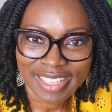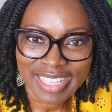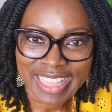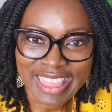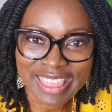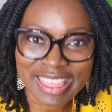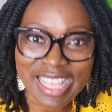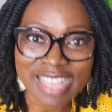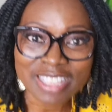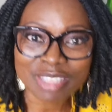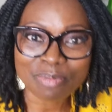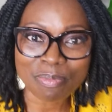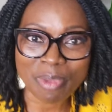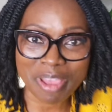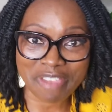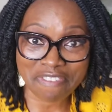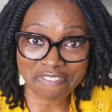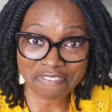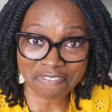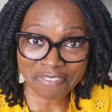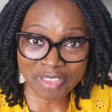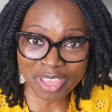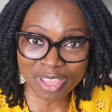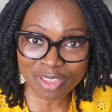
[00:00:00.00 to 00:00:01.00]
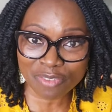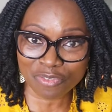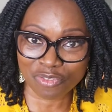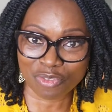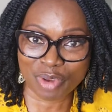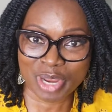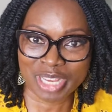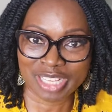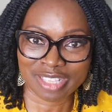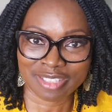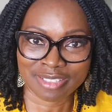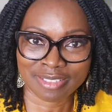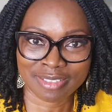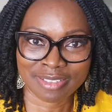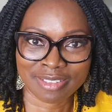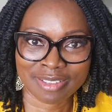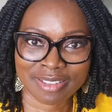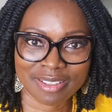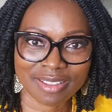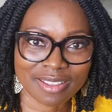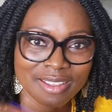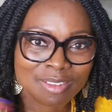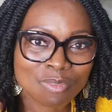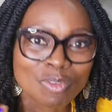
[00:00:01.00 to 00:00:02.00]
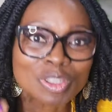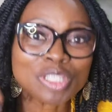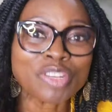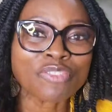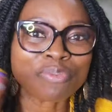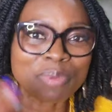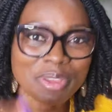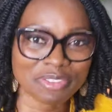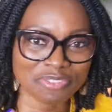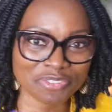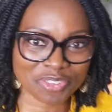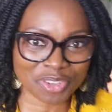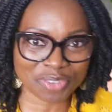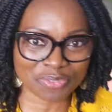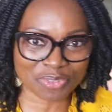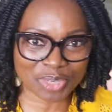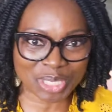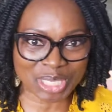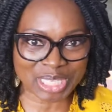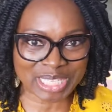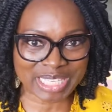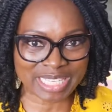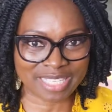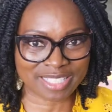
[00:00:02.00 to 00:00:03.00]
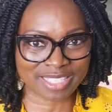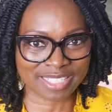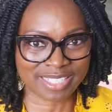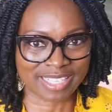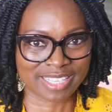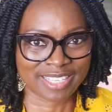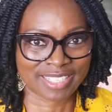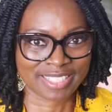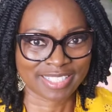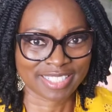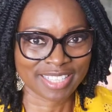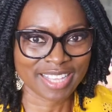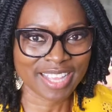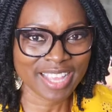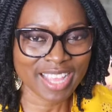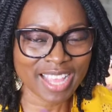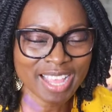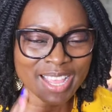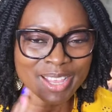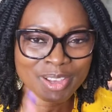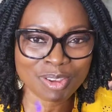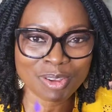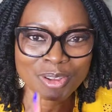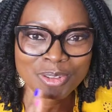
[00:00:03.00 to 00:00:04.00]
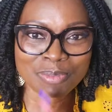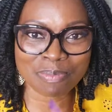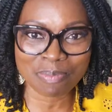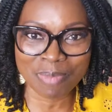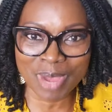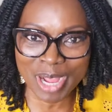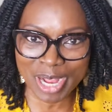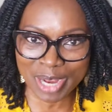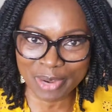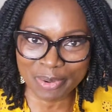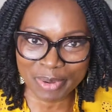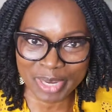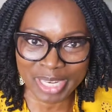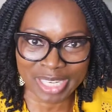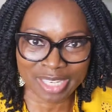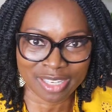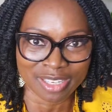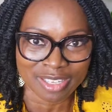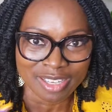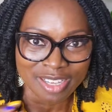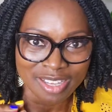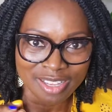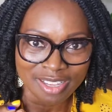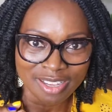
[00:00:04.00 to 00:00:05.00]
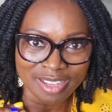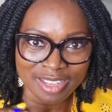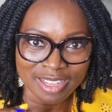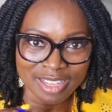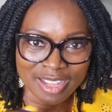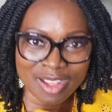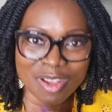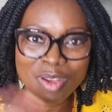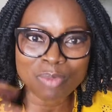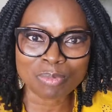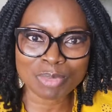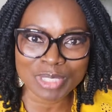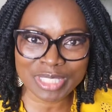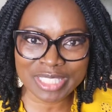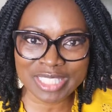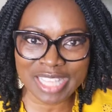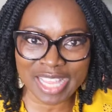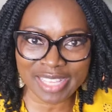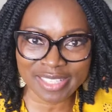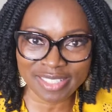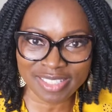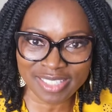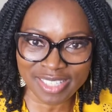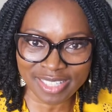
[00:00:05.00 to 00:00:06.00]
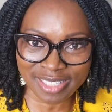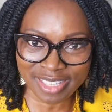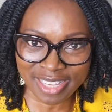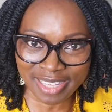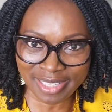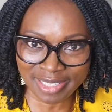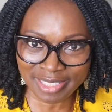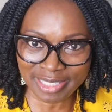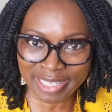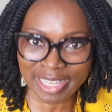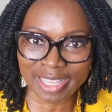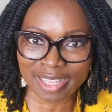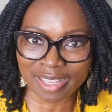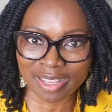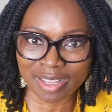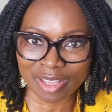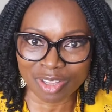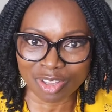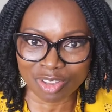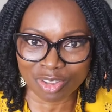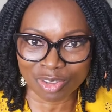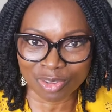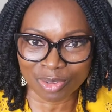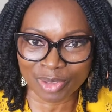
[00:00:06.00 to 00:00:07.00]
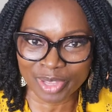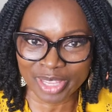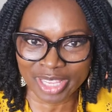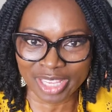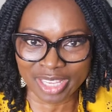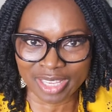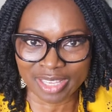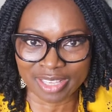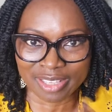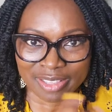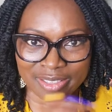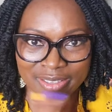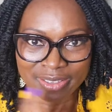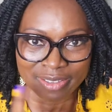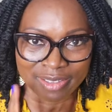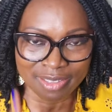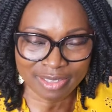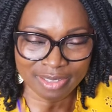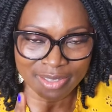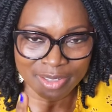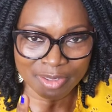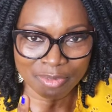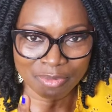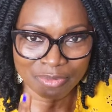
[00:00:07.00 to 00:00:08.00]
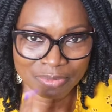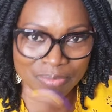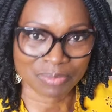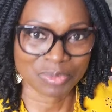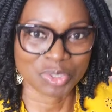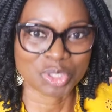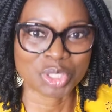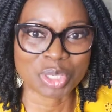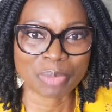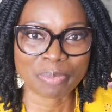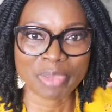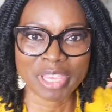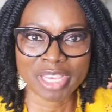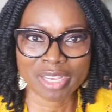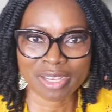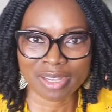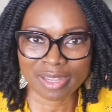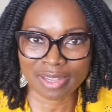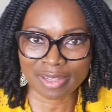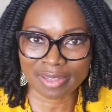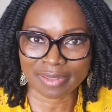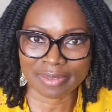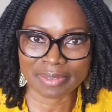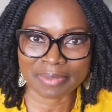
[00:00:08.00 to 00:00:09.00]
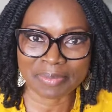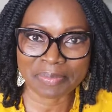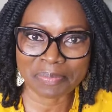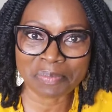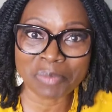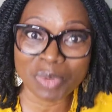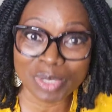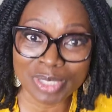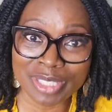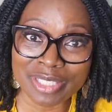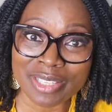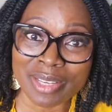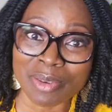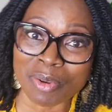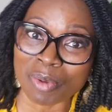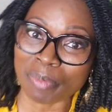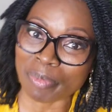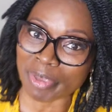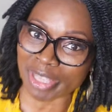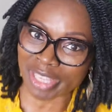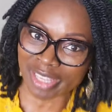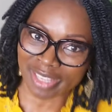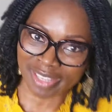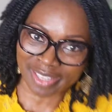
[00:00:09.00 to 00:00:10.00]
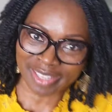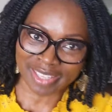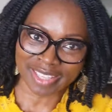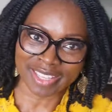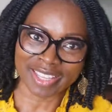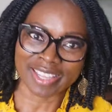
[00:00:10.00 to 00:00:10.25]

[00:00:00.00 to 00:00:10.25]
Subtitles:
That's my favorite, one of my favorite cities. I got married almost 19 years ago in Jamaica, Montego Bay.